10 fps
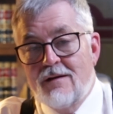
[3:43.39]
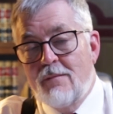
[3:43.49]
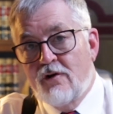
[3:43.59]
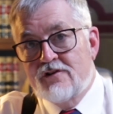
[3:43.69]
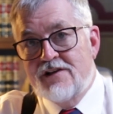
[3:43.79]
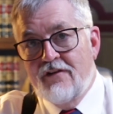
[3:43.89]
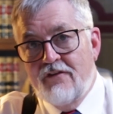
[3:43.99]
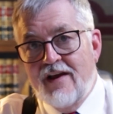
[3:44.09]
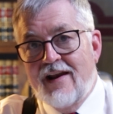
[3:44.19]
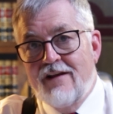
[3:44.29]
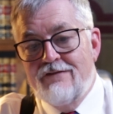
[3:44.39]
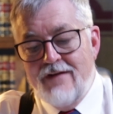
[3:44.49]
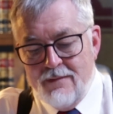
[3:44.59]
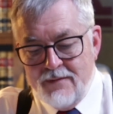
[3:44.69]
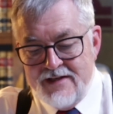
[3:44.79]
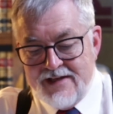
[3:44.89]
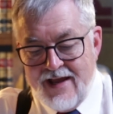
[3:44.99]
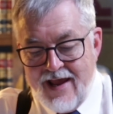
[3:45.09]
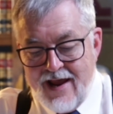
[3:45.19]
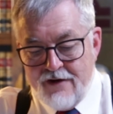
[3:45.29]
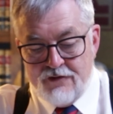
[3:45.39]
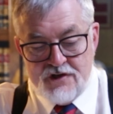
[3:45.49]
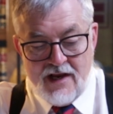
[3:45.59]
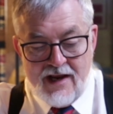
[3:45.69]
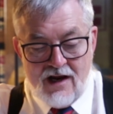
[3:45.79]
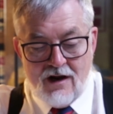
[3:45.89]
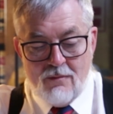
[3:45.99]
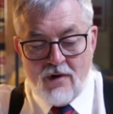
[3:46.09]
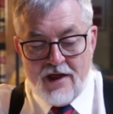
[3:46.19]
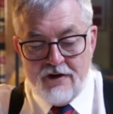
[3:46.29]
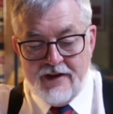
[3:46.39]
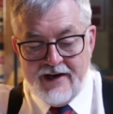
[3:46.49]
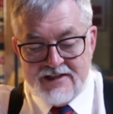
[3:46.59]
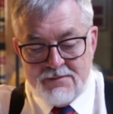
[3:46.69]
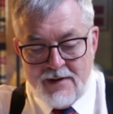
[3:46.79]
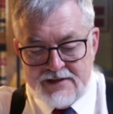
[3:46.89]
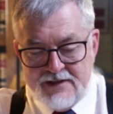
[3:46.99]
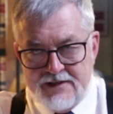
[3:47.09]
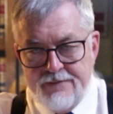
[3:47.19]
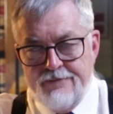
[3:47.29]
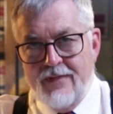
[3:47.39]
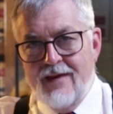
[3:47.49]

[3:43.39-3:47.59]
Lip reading: marital standard of living on the family's average income rather than expenses.